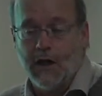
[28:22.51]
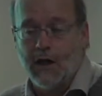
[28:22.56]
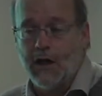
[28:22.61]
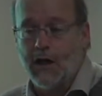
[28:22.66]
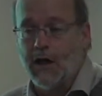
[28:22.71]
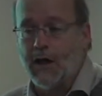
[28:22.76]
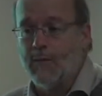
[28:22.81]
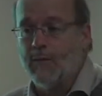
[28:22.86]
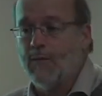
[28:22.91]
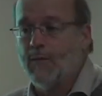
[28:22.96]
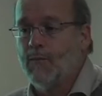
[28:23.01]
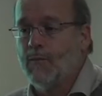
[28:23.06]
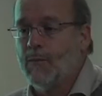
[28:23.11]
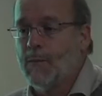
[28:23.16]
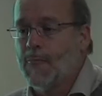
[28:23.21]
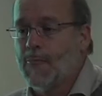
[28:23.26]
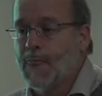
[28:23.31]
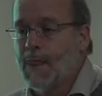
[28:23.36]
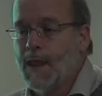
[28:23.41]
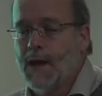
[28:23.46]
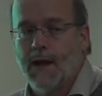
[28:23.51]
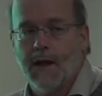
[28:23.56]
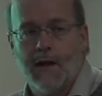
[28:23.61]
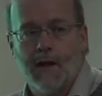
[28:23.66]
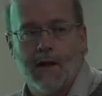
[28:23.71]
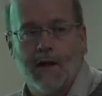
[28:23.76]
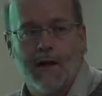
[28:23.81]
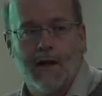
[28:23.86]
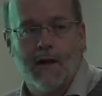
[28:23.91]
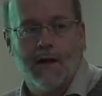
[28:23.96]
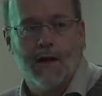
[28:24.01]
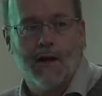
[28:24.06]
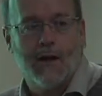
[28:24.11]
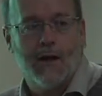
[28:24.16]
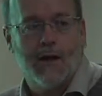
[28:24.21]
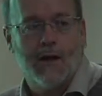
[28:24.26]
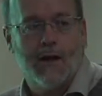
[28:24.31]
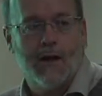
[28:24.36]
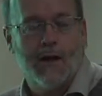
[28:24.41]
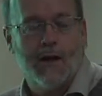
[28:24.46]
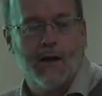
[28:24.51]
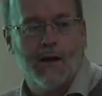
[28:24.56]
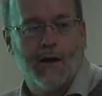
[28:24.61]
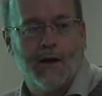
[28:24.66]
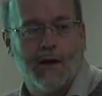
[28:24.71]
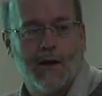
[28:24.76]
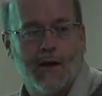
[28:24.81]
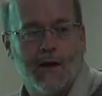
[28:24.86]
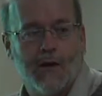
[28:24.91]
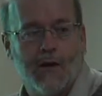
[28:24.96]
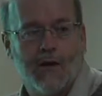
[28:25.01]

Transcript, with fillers: Yeah, we have some in St. Cloud.